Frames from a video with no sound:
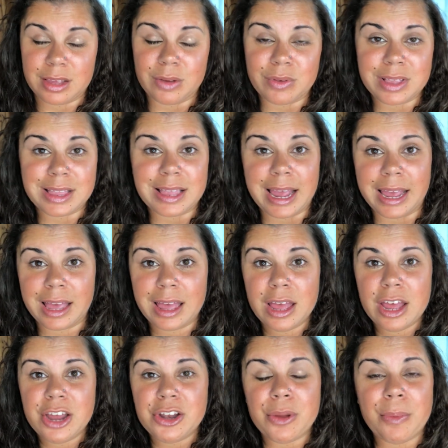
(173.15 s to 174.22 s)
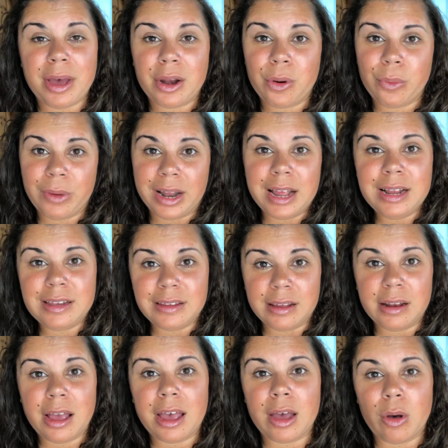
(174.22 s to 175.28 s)
It was like no matter what I
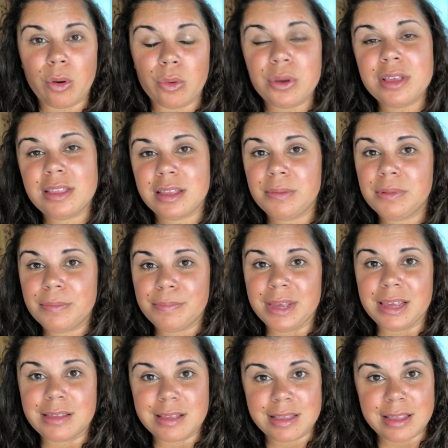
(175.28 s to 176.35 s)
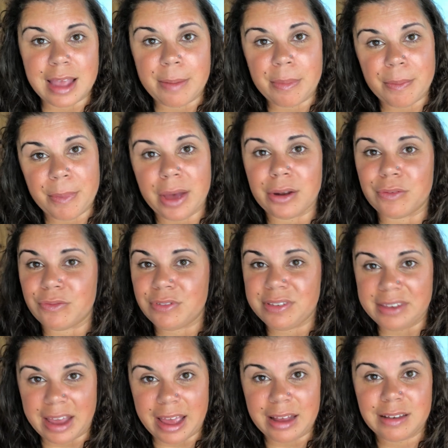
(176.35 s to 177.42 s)
did, I always seemed to be in the same amount of
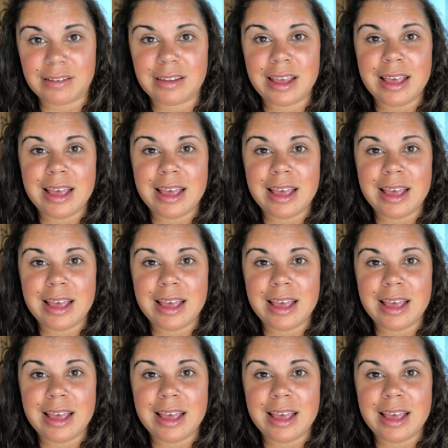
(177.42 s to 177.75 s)
debt.